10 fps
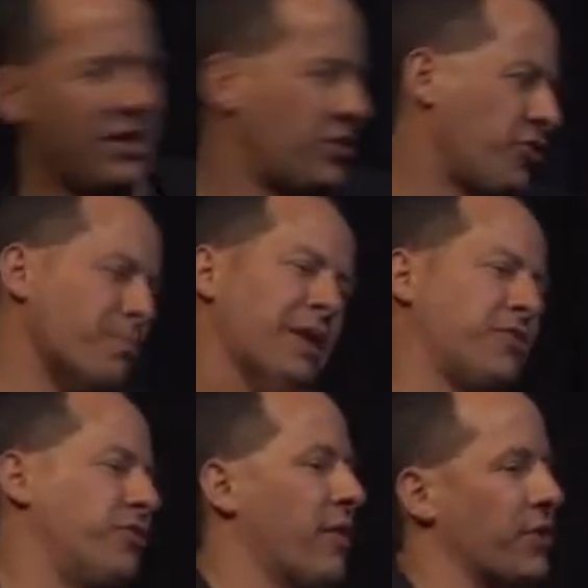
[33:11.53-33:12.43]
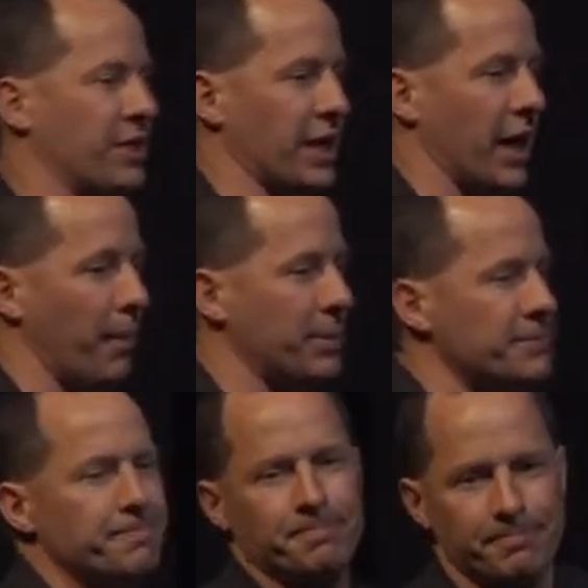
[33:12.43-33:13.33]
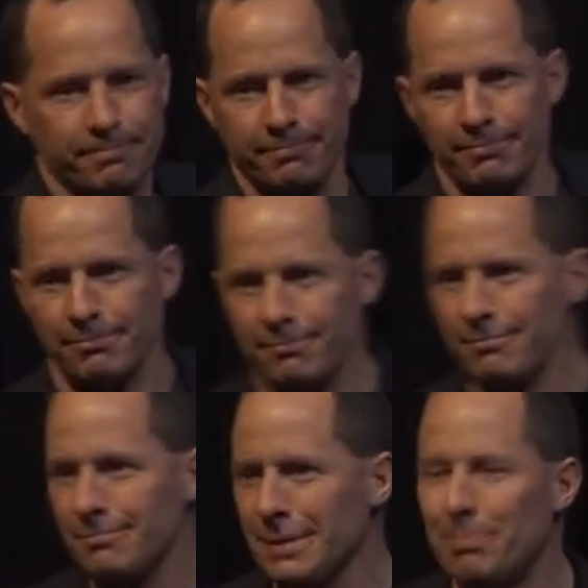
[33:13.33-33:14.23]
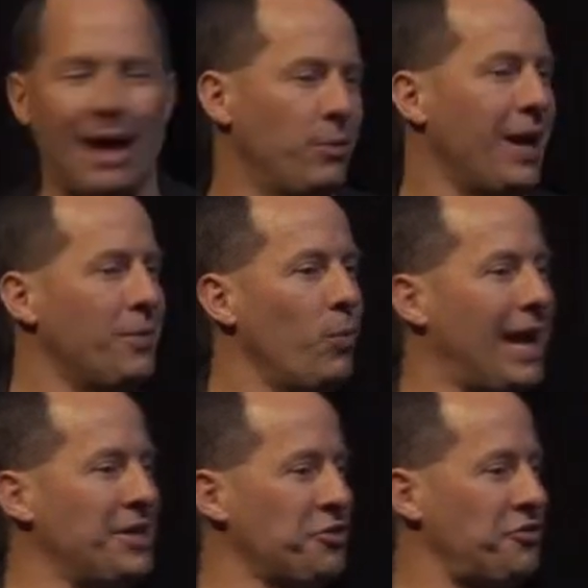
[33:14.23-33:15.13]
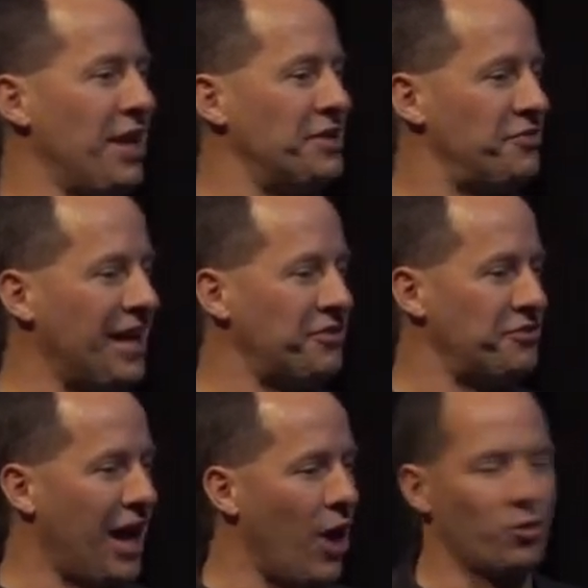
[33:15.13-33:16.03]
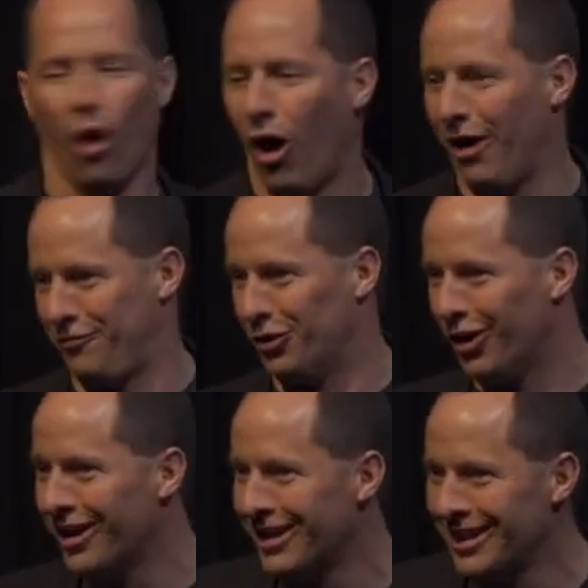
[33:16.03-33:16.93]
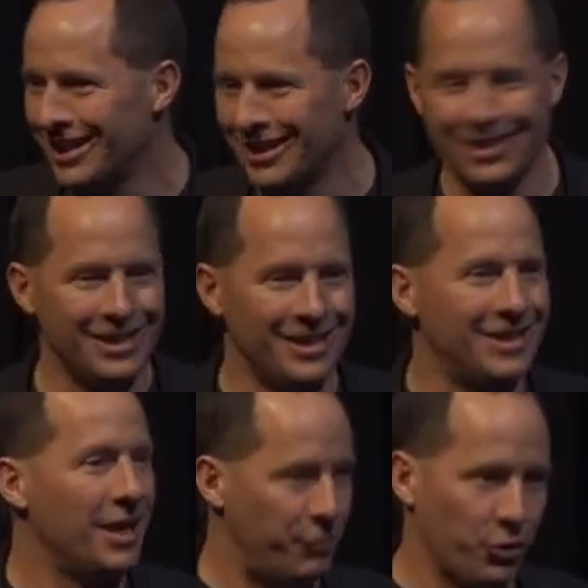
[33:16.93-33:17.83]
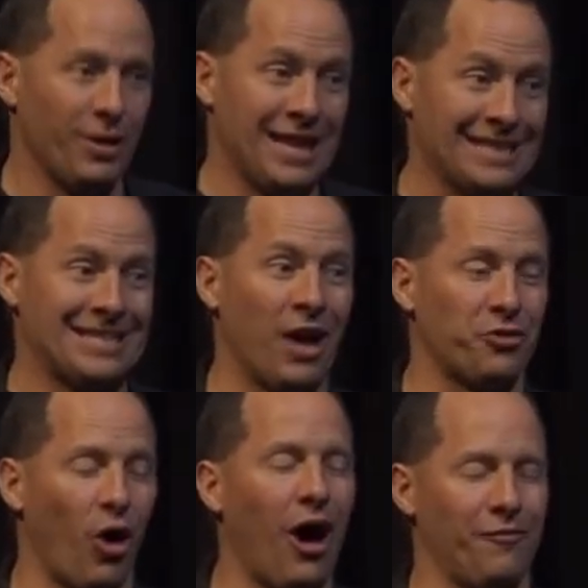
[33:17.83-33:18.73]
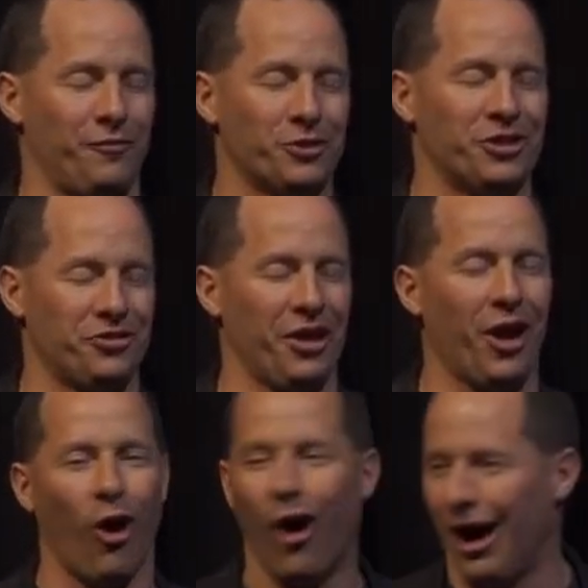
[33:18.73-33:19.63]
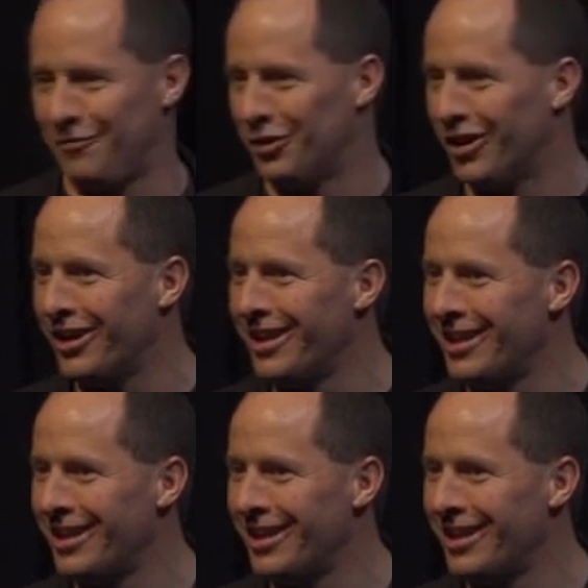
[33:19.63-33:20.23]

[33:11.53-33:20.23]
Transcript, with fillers: That just messes everything up. By the way, what I just said, does that sound awful? If you agree that sounds awful, just say awful.